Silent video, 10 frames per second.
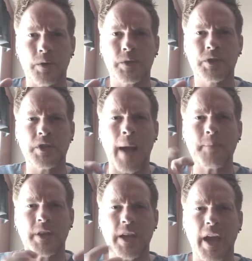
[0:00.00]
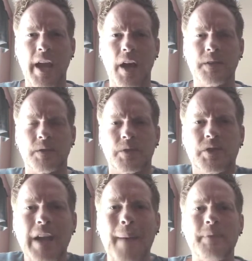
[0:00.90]
or stop the chaos or
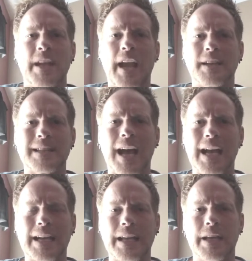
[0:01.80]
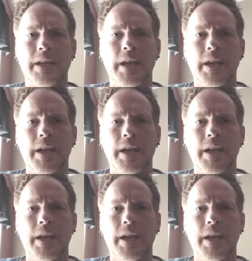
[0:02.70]
stop the anxiety.